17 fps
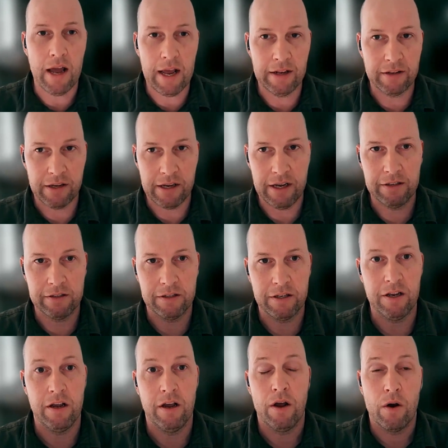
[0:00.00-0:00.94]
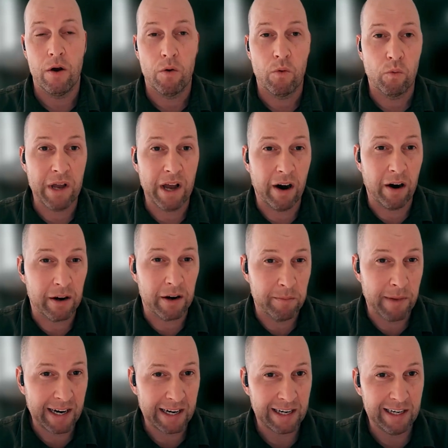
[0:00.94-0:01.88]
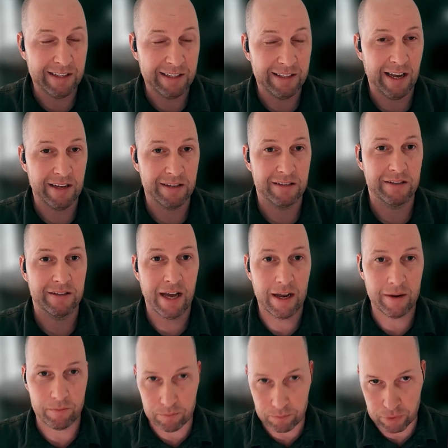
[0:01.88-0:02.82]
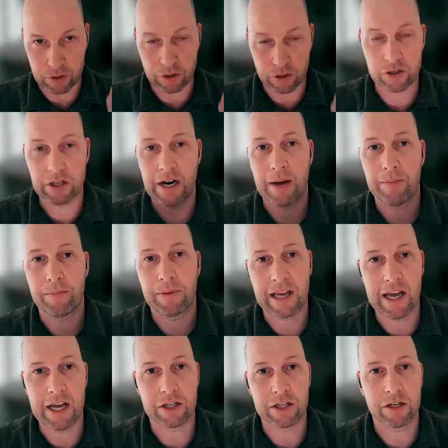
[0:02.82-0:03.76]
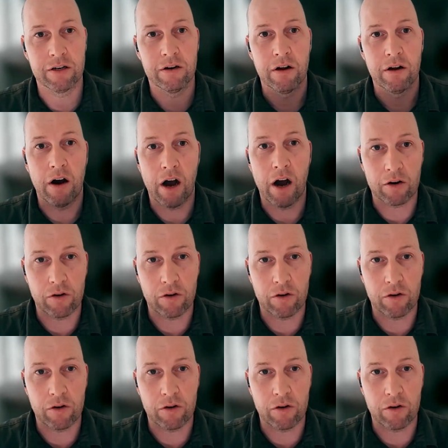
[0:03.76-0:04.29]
into EESSI, we automatically test that production application